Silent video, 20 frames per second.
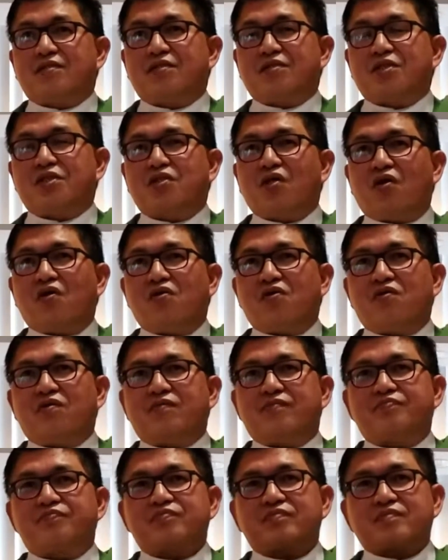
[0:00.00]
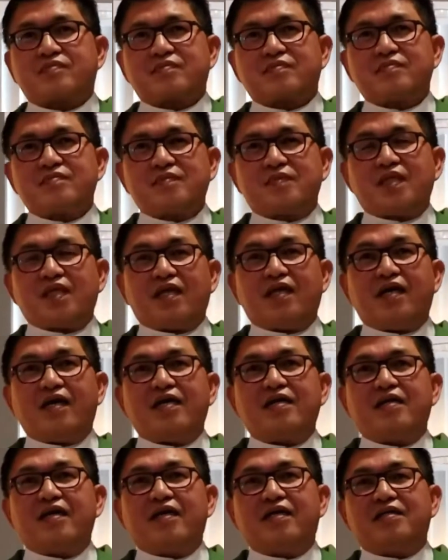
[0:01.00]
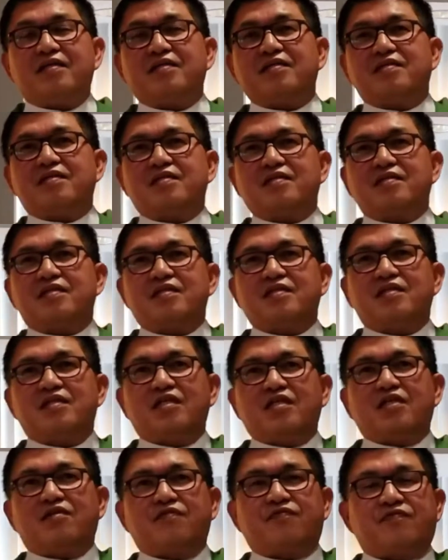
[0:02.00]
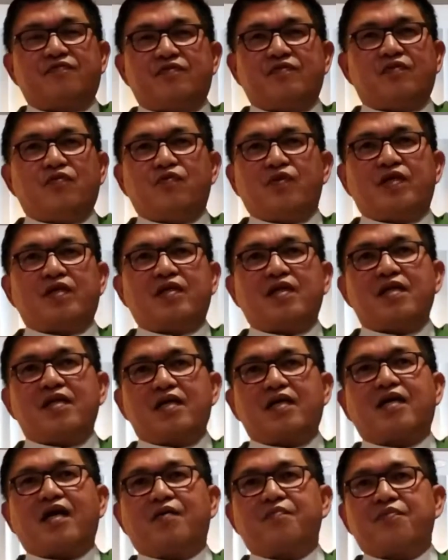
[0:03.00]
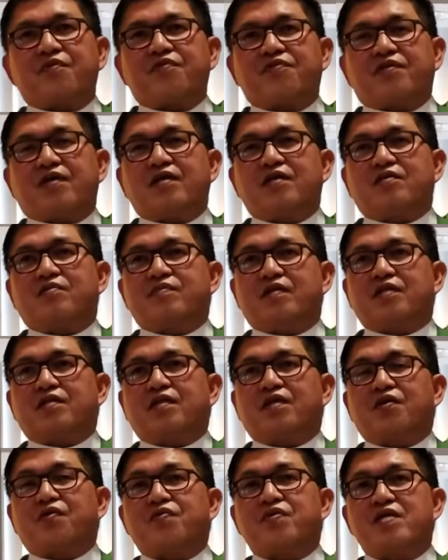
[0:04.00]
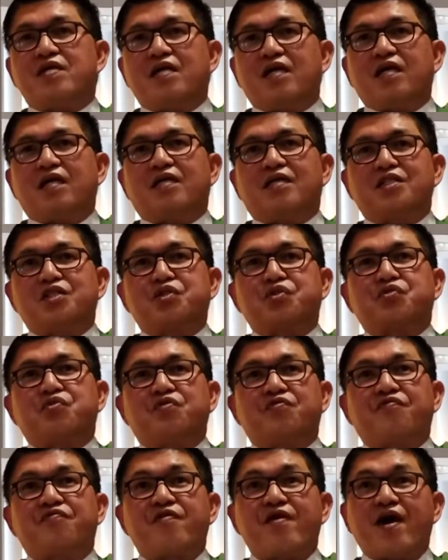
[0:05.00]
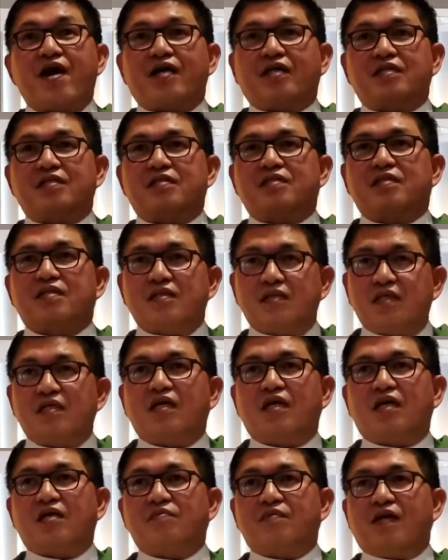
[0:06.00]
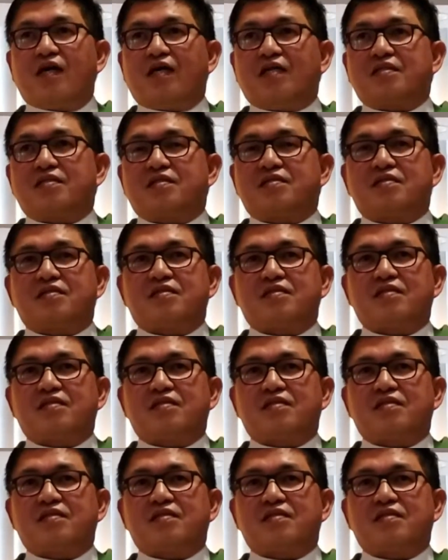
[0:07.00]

So, again, if we really come to think of it, a real and true friend of us